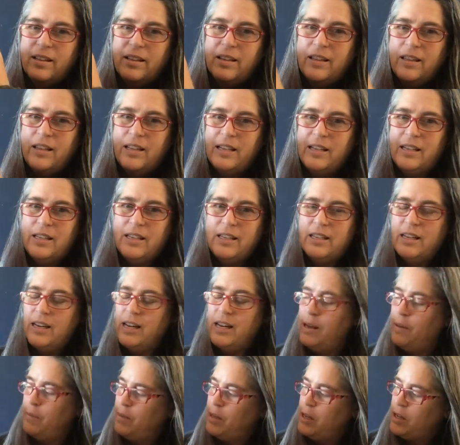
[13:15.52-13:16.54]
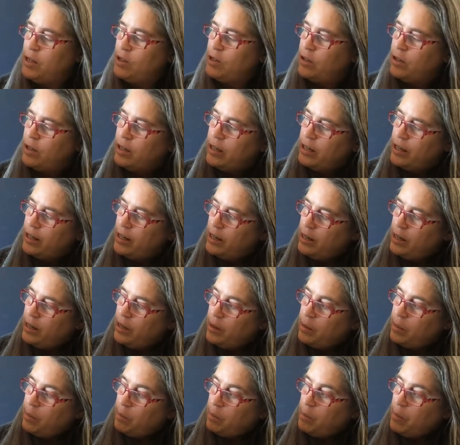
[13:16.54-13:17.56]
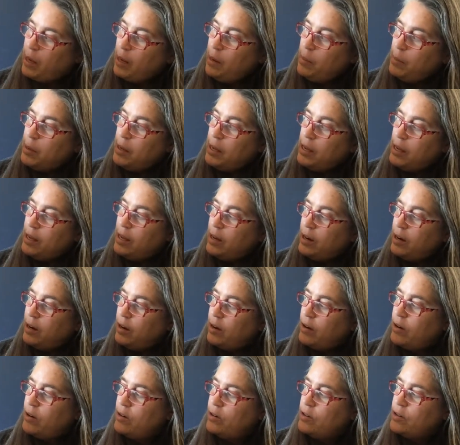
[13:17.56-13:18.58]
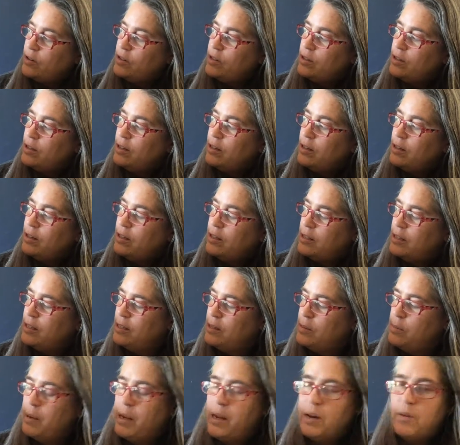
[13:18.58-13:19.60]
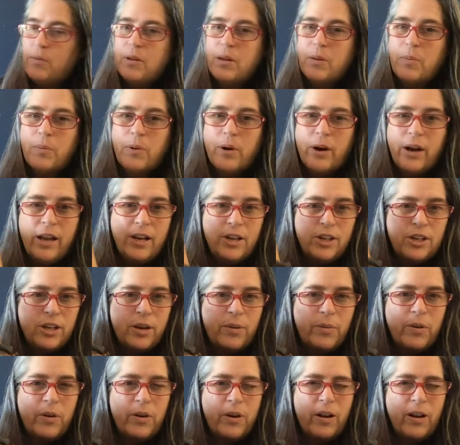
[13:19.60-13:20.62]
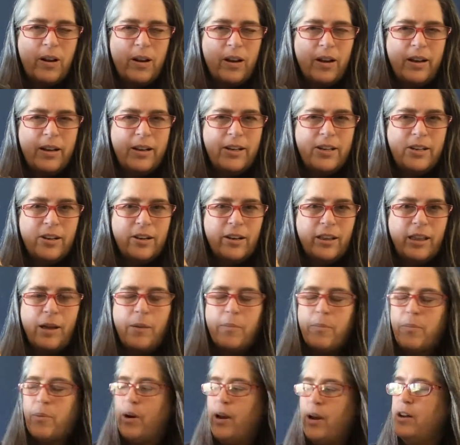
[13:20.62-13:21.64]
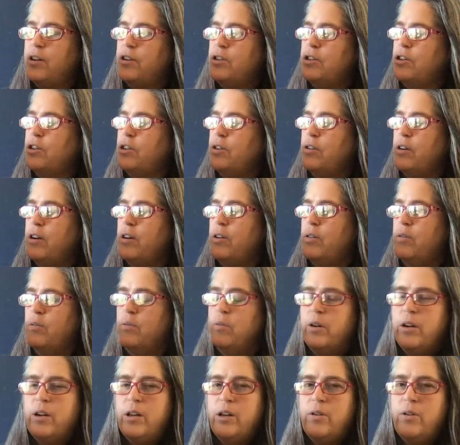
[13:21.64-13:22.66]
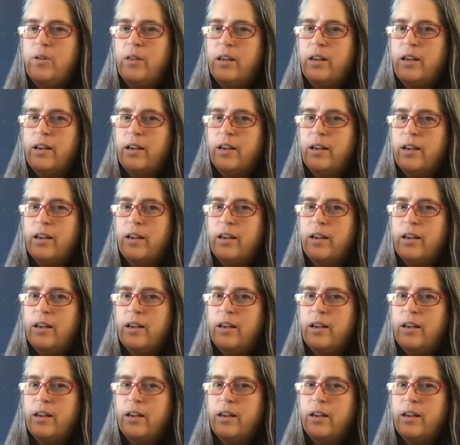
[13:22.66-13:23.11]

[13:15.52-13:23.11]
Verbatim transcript: This is an M that took maybe years because it's made with a branch. I wonder how long it took that branch to grow. What do you think?